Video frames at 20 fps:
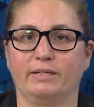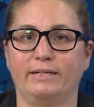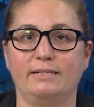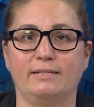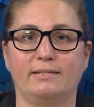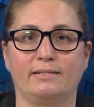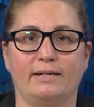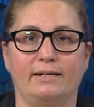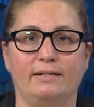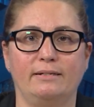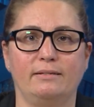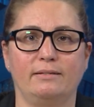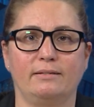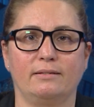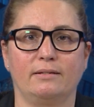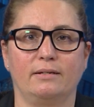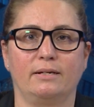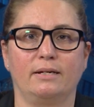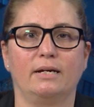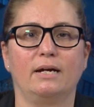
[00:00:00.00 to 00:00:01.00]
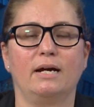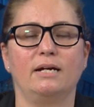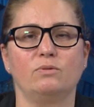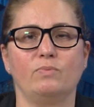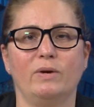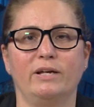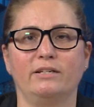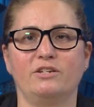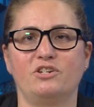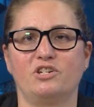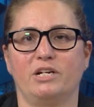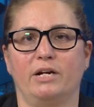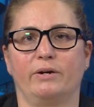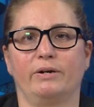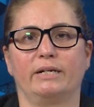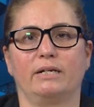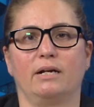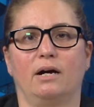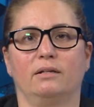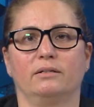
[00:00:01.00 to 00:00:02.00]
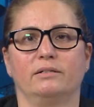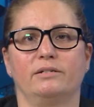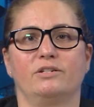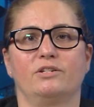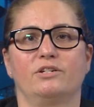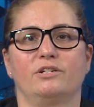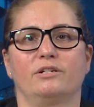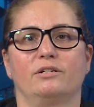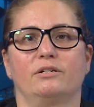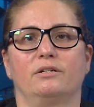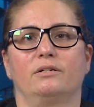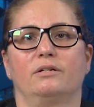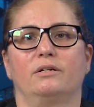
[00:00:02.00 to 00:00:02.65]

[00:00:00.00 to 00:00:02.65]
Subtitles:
insights, as well as sharing knowledge.